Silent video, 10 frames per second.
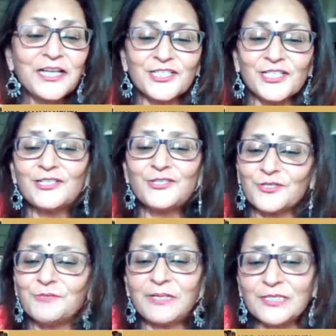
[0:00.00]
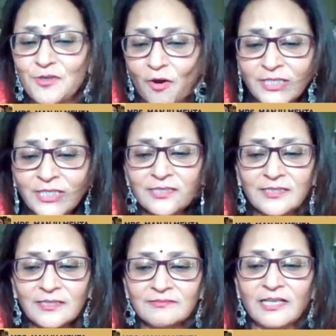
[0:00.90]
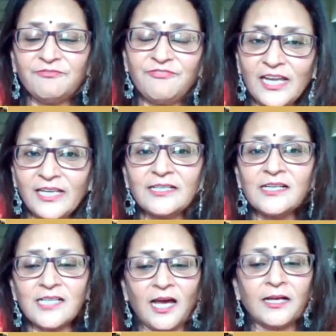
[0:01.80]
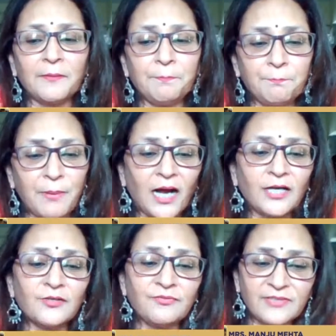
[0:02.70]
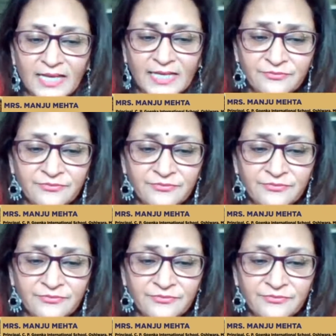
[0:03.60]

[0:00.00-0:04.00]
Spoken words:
Children should be taught that failures are a part of life,